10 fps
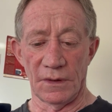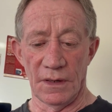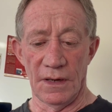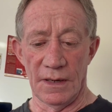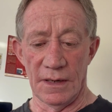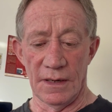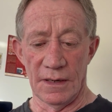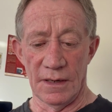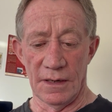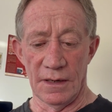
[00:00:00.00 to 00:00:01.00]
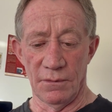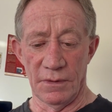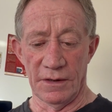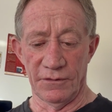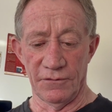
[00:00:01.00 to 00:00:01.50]

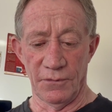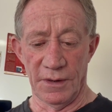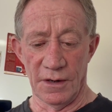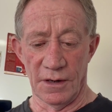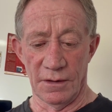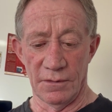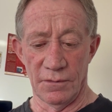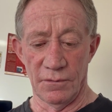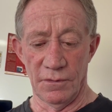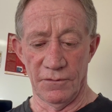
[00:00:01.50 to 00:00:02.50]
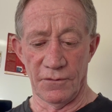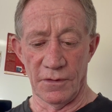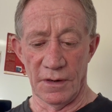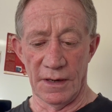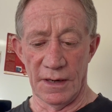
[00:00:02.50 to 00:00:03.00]
what else have we got? We've got,